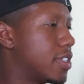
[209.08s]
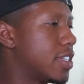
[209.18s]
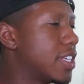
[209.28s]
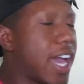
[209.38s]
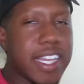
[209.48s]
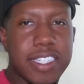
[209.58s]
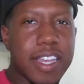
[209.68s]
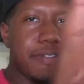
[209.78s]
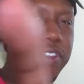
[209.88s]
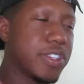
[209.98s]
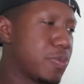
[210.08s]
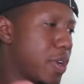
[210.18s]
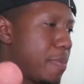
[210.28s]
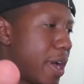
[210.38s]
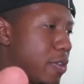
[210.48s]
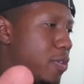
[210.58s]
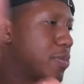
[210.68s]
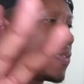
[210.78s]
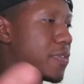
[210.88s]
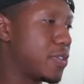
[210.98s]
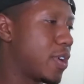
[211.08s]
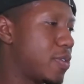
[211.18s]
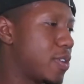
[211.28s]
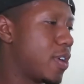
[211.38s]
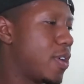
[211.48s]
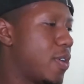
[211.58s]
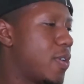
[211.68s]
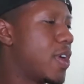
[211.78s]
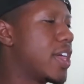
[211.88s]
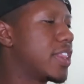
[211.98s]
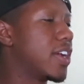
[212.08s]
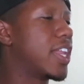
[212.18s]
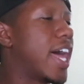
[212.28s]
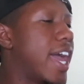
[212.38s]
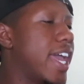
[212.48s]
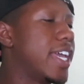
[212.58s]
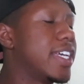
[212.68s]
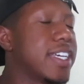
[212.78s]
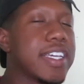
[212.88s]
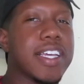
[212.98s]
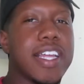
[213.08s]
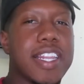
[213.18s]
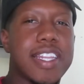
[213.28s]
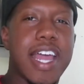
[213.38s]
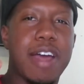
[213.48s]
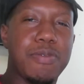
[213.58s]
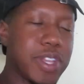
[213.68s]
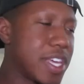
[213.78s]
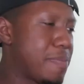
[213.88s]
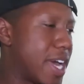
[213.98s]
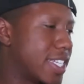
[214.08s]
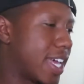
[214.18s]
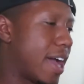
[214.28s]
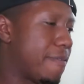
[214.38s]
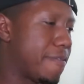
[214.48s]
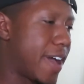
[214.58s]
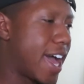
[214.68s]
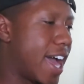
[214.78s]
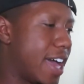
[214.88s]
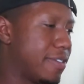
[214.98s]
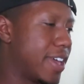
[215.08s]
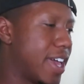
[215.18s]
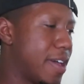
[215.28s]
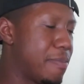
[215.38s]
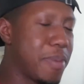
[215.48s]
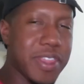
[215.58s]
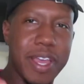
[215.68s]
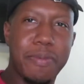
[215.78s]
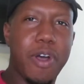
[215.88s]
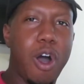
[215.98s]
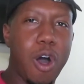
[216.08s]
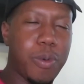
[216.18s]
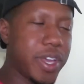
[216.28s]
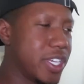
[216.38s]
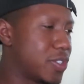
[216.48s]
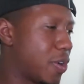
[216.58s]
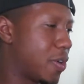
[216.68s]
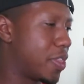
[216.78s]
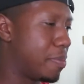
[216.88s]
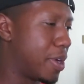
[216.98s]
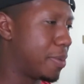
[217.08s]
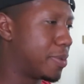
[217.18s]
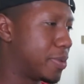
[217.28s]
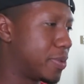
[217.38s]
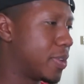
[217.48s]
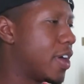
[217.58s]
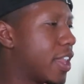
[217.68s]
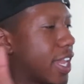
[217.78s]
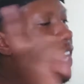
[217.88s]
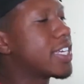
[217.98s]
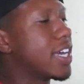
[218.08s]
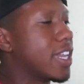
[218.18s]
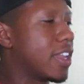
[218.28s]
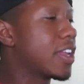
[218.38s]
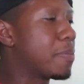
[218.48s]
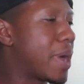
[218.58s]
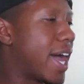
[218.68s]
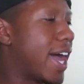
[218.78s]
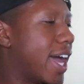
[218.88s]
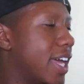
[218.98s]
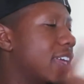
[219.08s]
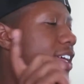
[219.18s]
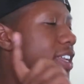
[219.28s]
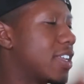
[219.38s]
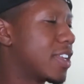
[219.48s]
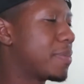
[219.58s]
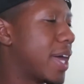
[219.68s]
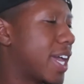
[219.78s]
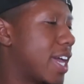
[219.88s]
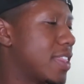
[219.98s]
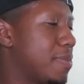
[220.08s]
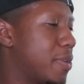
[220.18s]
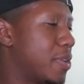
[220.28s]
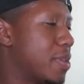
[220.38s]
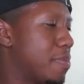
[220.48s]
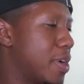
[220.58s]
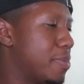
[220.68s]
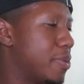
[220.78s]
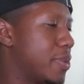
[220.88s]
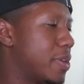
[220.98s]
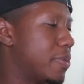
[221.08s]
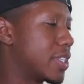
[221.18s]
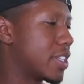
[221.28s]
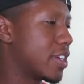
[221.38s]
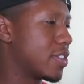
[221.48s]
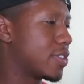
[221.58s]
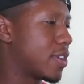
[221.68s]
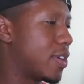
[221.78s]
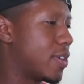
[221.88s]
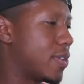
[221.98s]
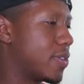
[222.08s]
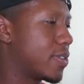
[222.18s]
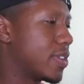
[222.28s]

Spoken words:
See, GOT7 is one of my groups, if you don't know. They're like, not really my top five yet, but they were always on the bubble. Like, yeah, Lullaby got them on the bubble. It was another song.